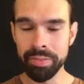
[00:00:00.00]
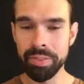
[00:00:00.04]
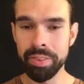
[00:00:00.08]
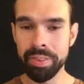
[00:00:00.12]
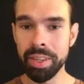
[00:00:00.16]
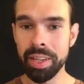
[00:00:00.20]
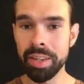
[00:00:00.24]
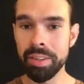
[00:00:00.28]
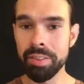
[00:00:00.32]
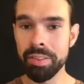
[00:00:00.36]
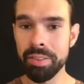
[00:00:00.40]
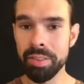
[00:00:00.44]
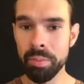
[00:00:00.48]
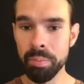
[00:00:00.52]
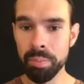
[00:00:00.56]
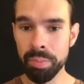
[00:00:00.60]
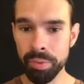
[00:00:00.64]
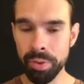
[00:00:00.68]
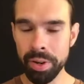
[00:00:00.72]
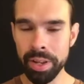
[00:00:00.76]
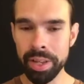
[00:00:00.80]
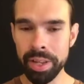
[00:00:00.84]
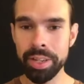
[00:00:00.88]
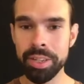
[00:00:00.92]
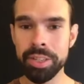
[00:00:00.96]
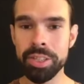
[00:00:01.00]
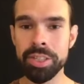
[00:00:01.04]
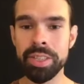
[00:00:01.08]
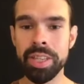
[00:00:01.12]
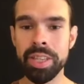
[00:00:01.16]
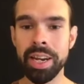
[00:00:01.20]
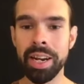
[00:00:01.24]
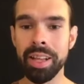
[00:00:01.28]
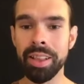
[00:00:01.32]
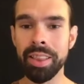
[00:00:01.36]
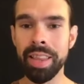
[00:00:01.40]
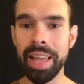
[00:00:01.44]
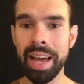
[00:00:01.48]
It's the bridge that
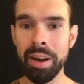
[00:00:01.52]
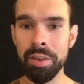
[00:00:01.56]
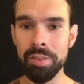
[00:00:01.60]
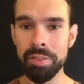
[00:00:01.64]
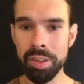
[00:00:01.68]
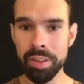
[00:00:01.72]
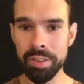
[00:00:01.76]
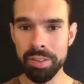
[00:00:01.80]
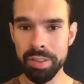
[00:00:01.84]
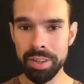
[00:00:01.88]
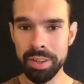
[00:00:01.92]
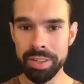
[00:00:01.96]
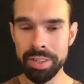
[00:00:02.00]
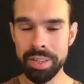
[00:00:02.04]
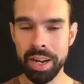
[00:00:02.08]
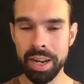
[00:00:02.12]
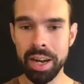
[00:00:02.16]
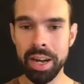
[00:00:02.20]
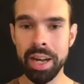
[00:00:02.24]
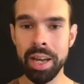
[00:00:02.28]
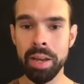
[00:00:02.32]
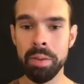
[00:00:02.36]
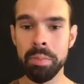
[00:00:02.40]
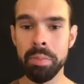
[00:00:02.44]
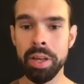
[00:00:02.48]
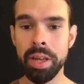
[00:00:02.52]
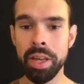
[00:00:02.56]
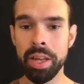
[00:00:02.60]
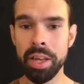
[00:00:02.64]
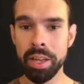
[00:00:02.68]
allows us in time